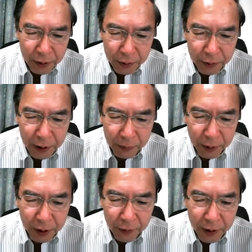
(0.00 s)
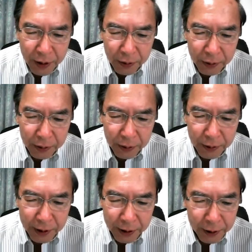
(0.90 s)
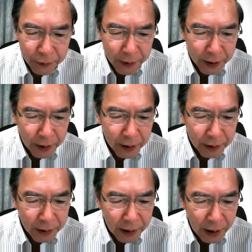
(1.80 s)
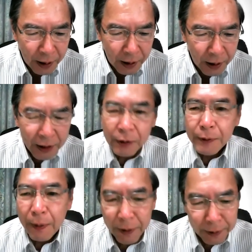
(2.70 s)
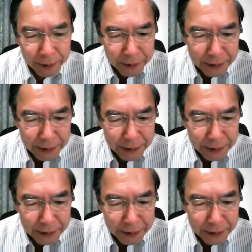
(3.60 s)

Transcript: to the motivation to satisfy the lack of something.